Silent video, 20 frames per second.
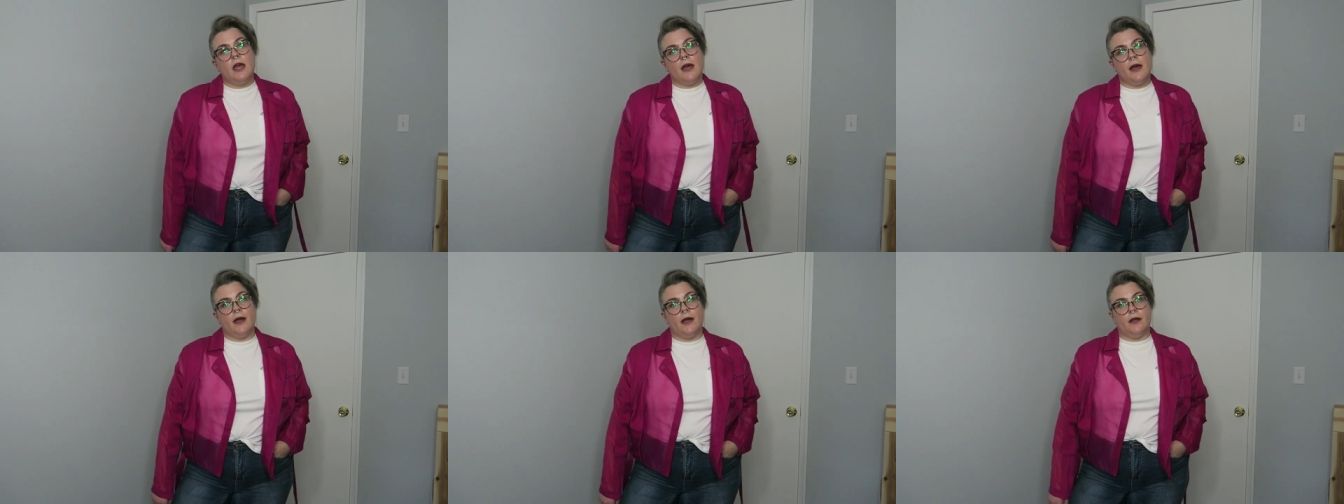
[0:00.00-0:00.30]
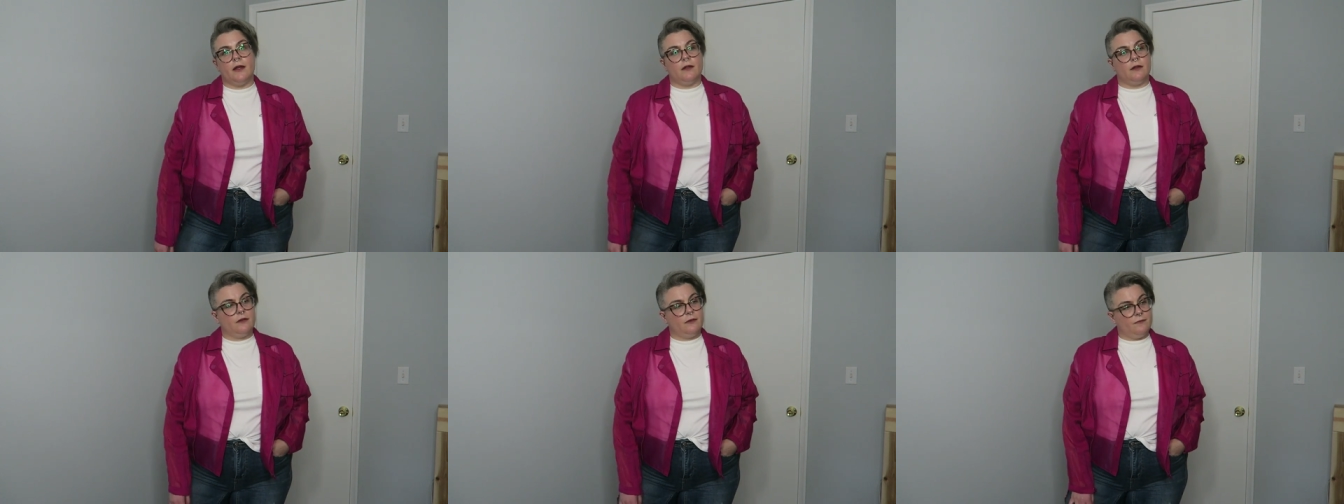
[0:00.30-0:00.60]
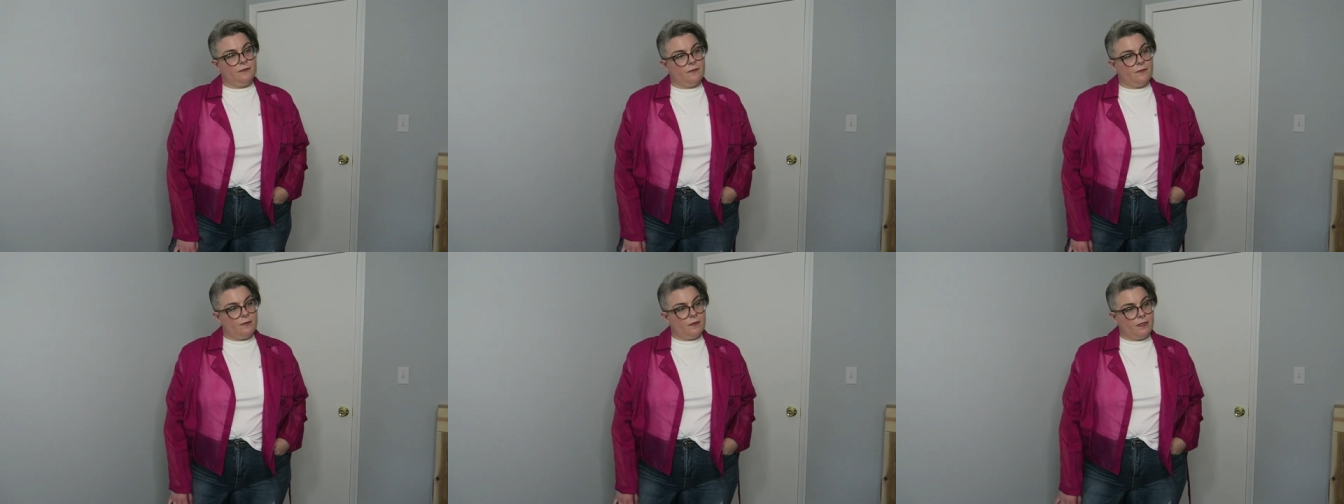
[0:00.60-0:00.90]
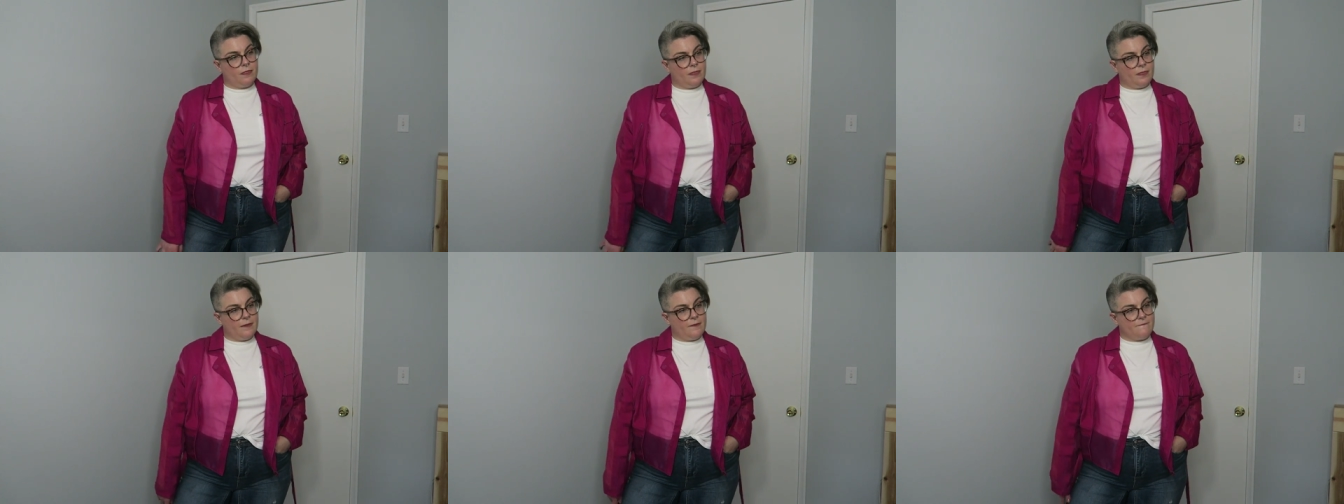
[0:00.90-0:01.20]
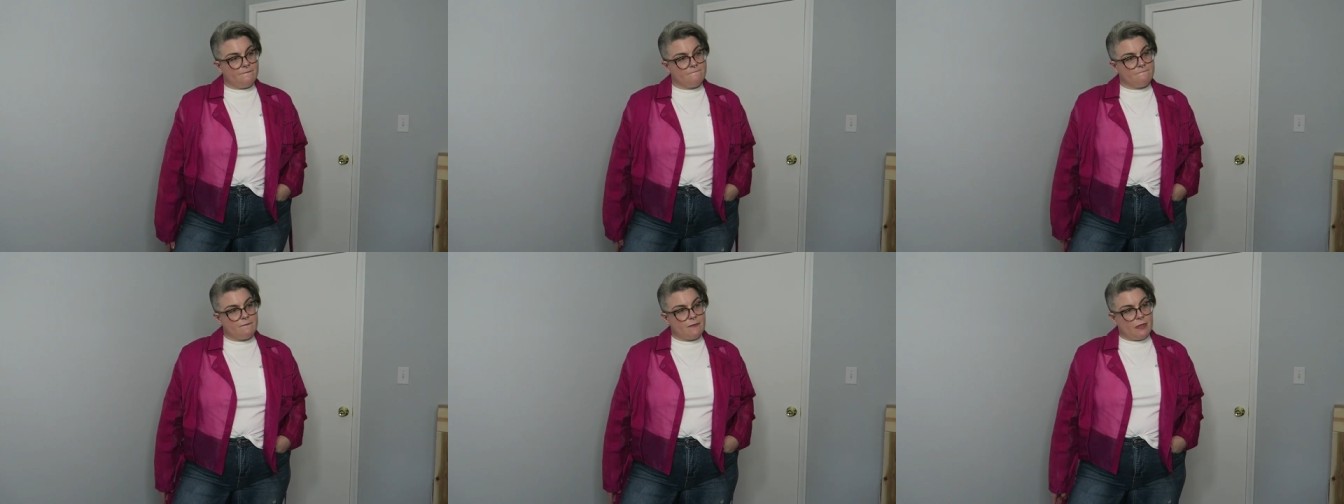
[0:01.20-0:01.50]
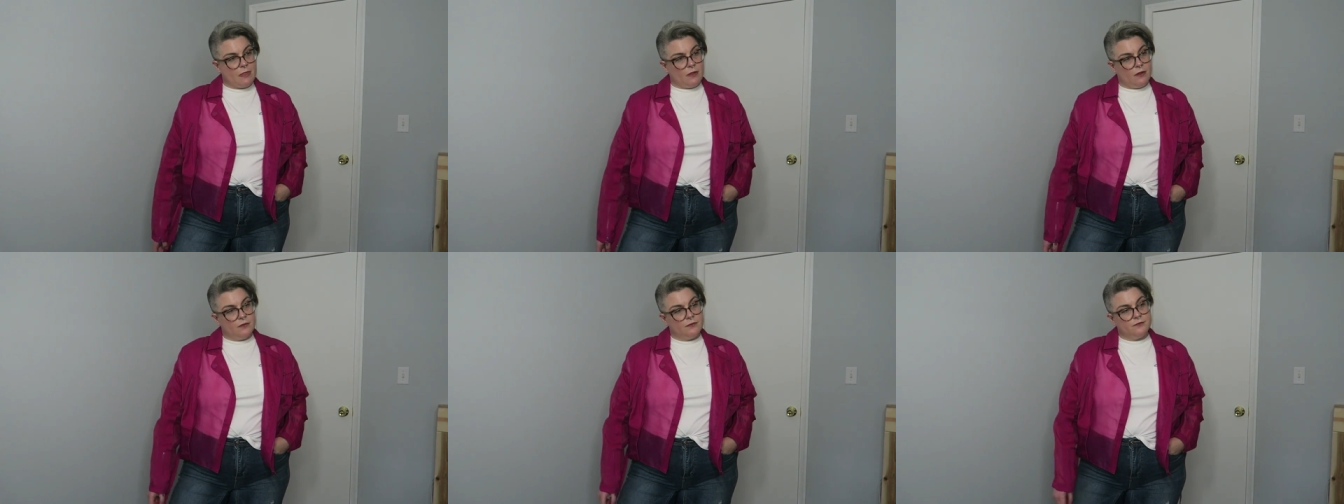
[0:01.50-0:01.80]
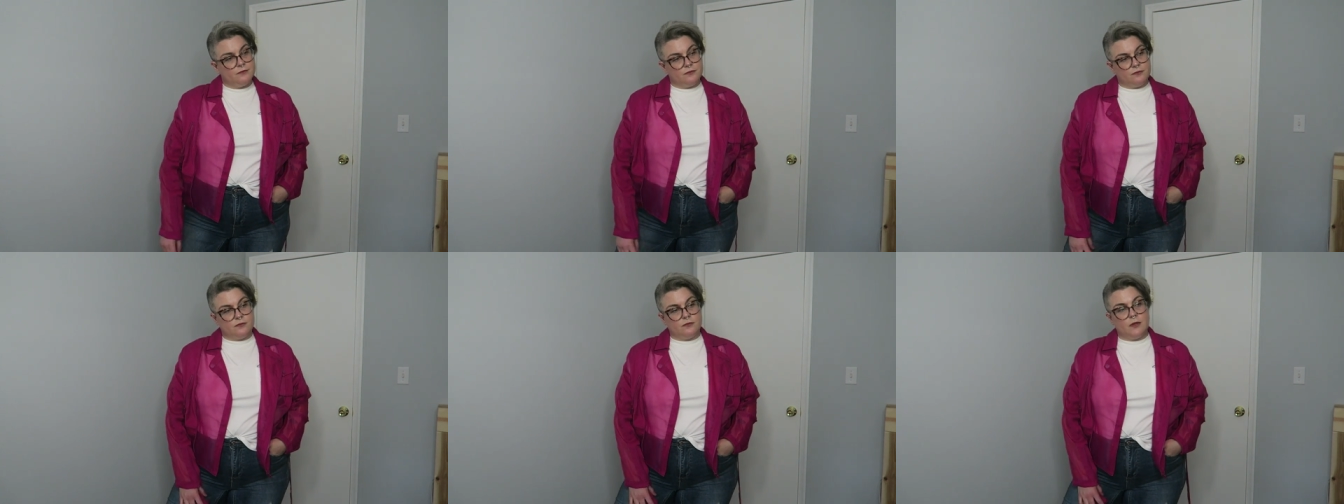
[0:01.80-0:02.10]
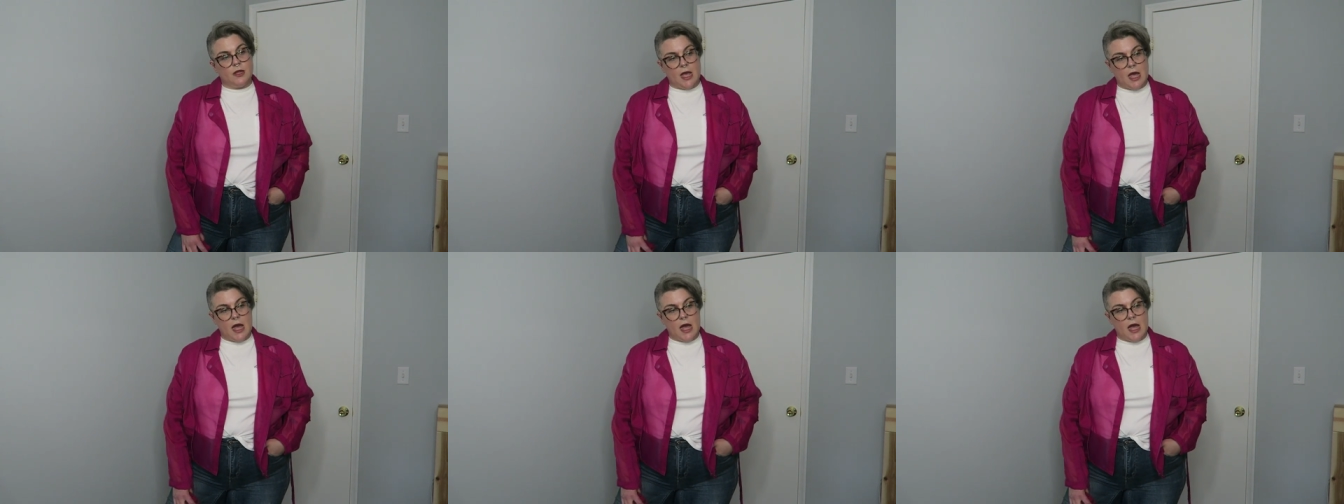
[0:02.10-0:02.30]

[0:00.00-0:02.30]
Yeah. Just like a cool pop of color.